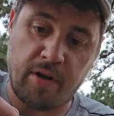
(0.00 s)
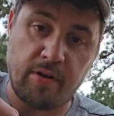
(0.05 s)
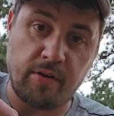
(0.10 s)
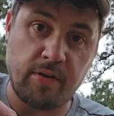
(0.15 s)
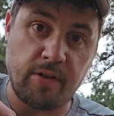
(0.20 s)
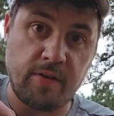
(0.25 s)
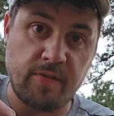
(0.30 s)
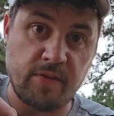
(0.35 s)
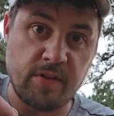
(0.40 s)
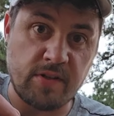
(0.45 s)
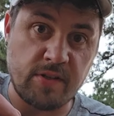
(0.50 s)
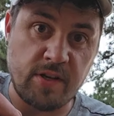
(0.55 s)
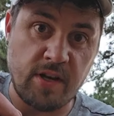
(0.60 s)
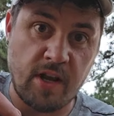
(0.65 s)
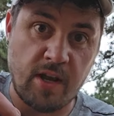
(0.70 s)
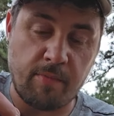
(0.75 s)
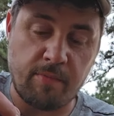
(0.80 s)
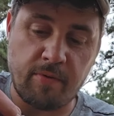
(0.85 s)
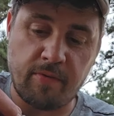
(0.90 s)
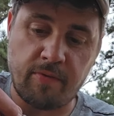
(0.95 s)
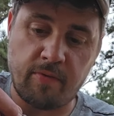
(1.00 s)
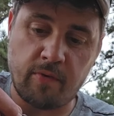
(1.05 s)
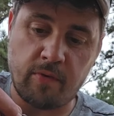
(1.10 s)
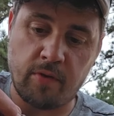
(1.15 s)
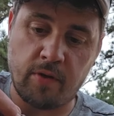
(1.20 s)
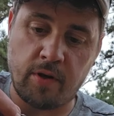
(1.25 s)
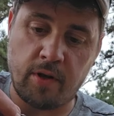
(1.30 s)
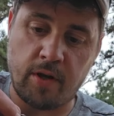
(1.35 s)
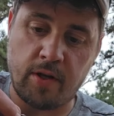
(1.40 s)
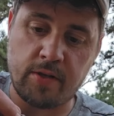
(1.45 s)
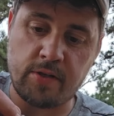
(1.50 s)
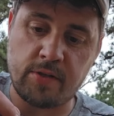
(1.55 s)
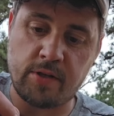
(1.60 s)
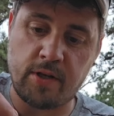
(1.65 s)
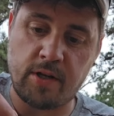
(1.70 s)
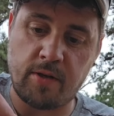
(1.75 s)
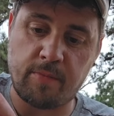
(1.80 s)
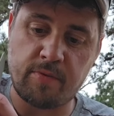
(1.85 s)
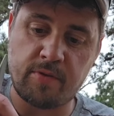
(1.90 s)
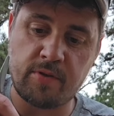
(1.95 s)
will even snap before the knot
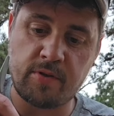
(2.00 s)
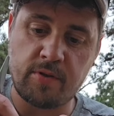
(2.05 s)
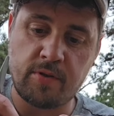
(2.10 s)
snaps.